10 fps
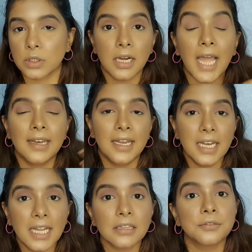So I really
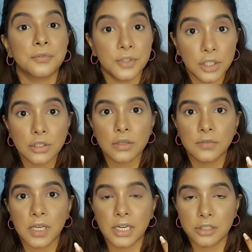like the finish
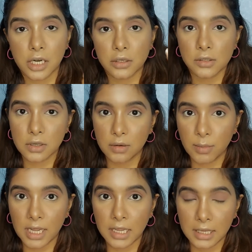of the eyeshadows on
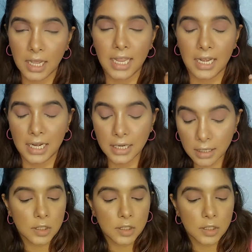my eyelid.